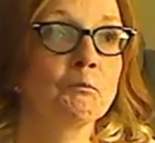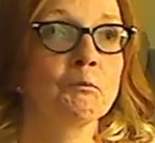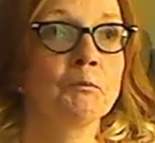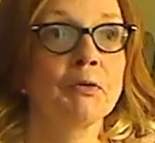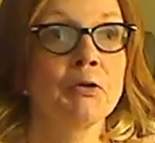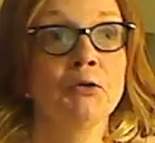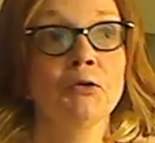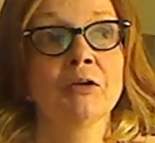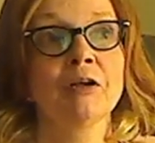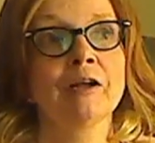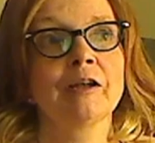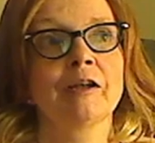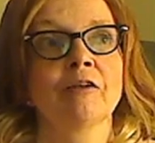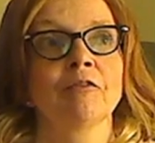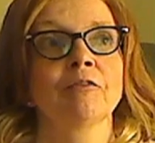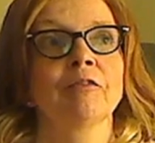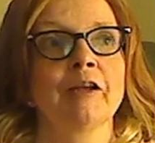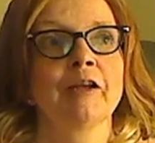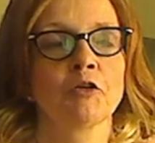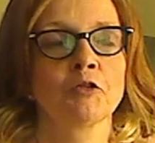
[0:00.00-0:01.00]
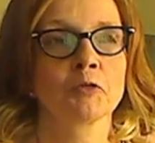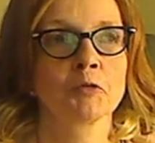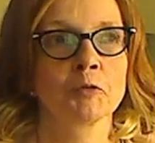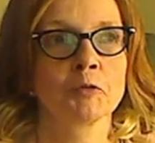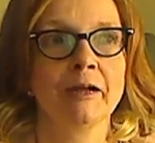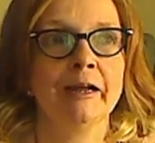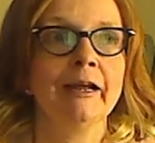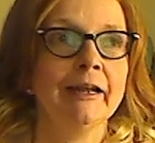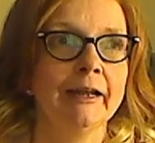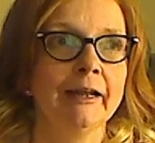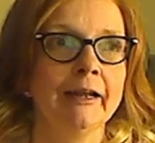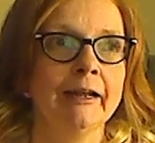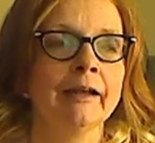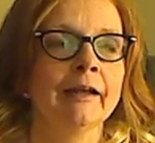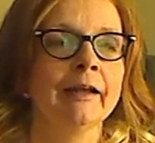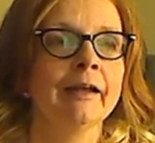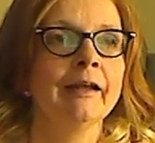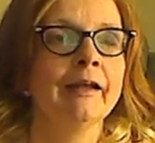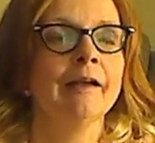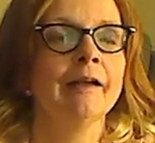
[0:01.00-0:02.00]
punitively treated,
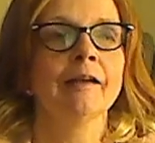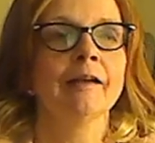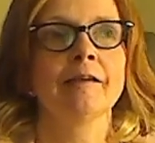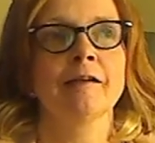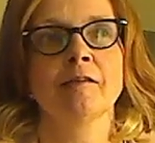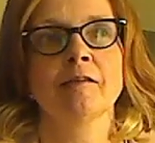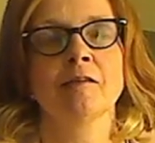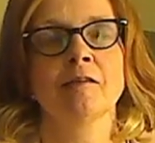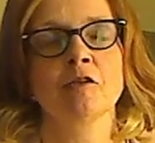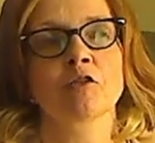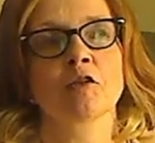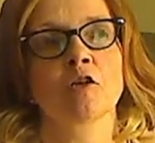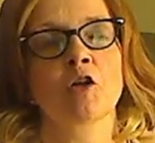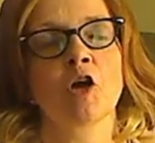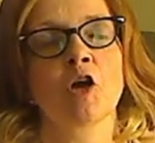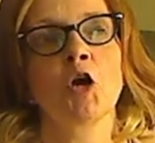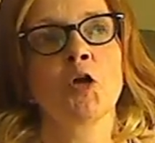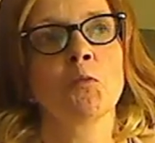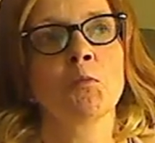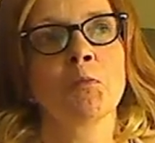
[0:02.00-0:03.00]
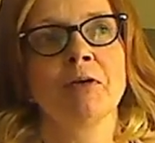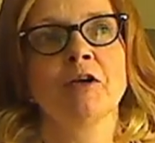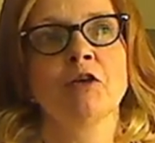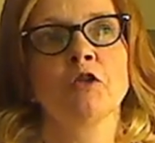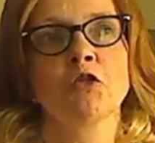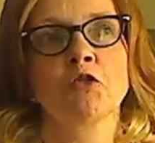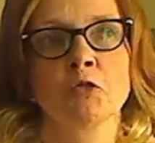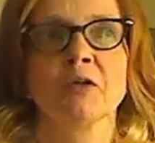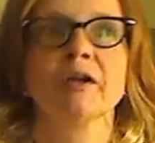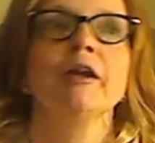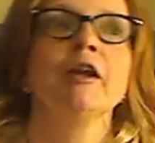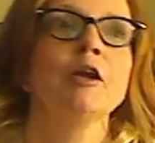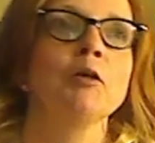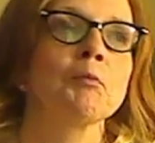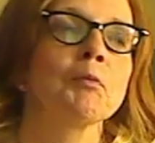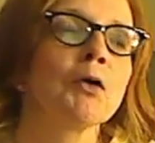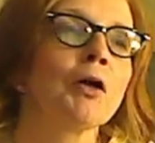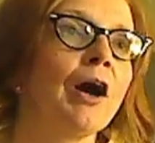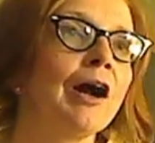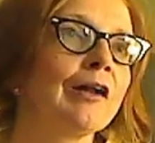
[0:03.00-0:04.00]
that there's an open treaty
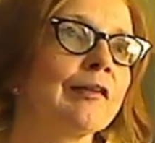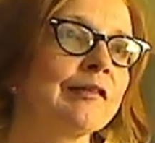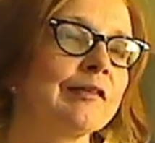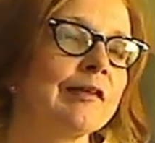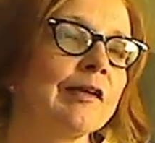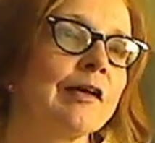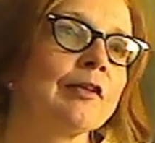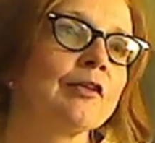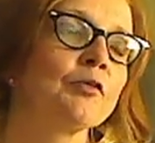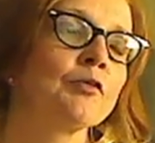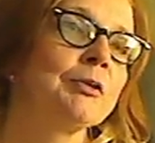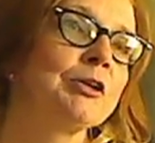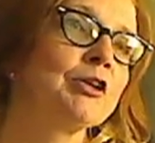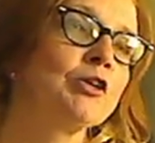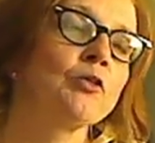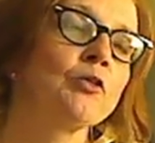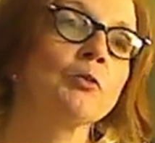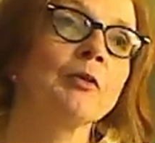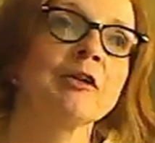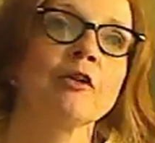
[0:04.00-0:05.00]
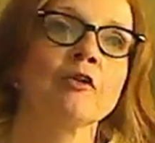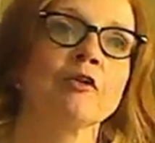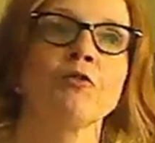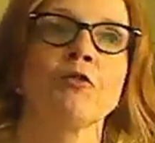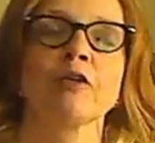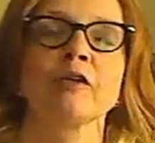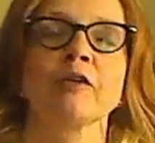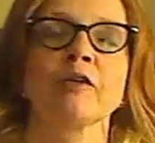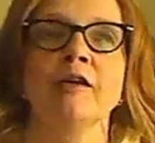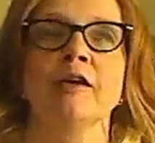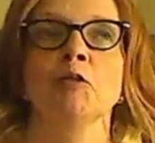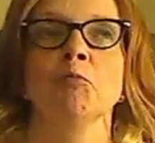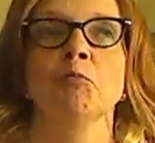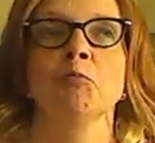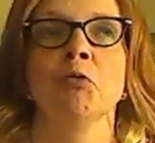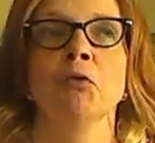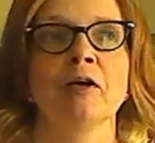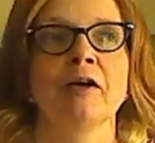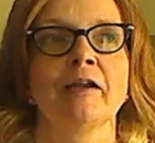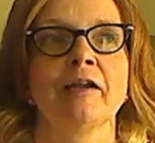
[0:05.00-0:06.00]
process, which is what the 14
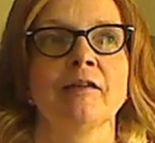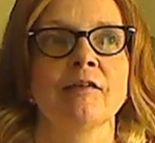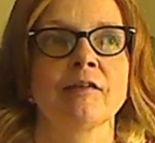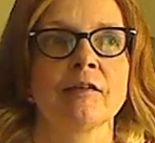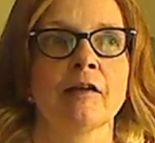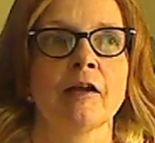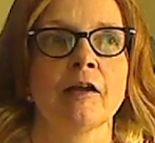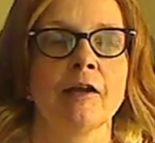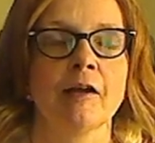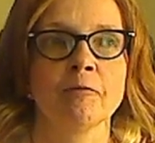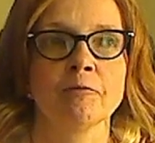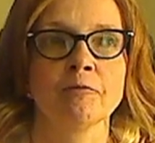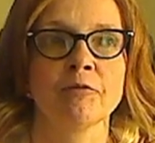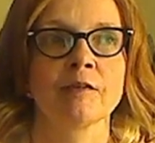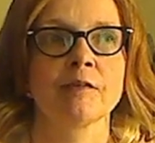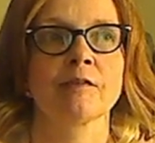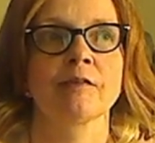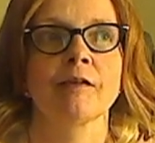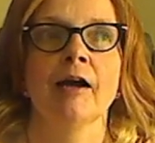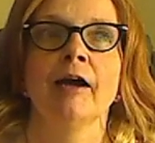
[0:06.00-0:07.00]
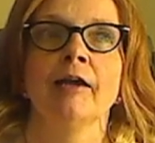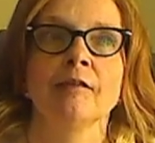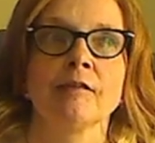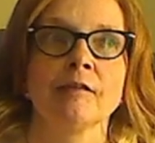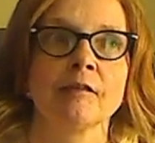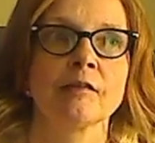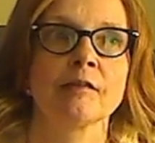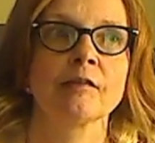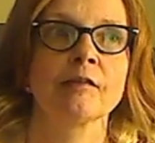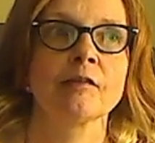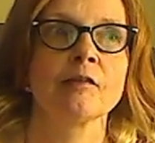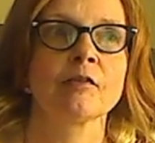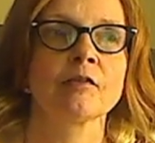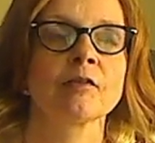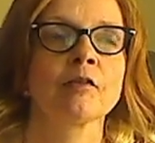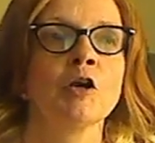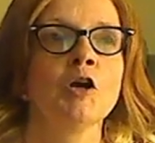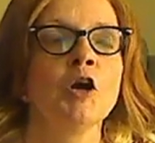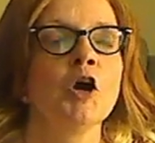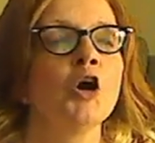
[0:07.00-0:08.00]
points emphasizes,
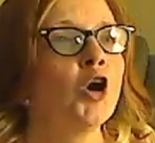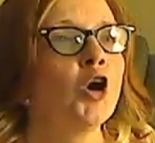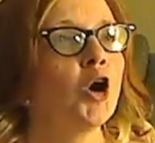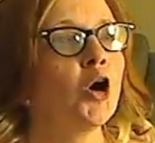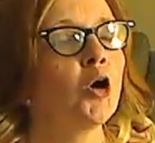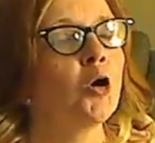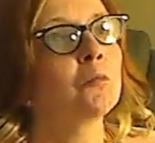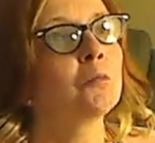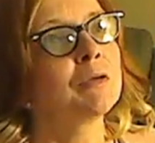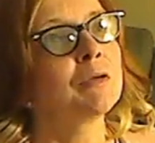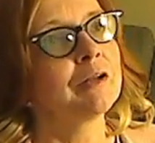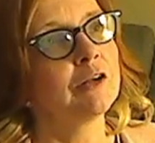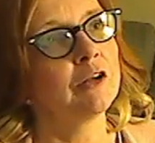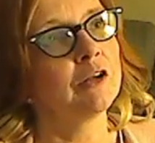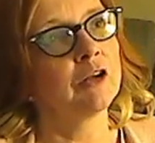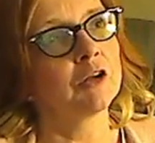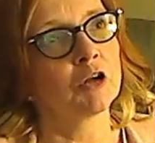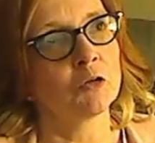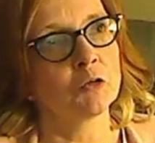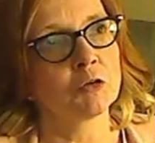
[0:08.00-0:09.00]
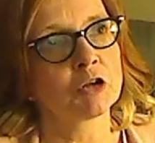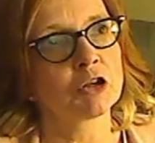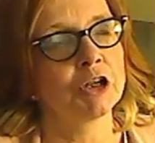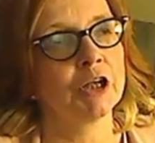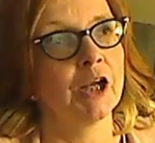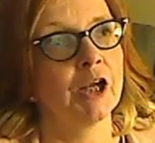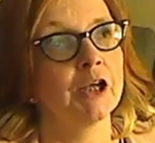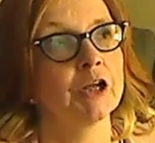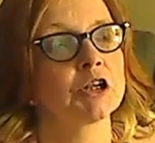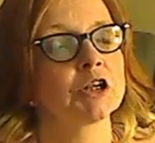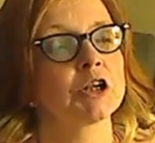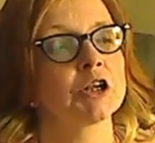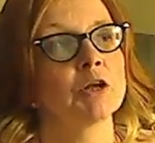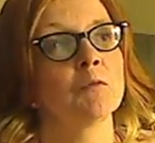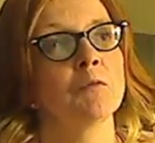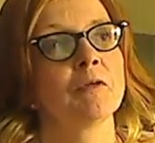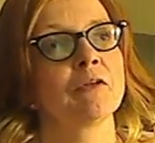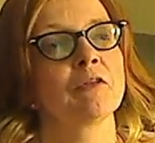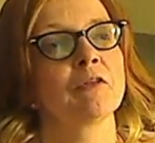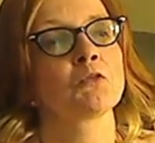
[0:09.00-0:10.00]
this open
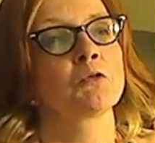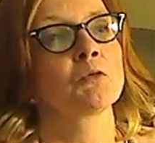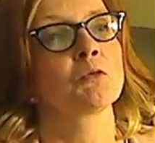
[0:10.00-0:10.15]
negotiation with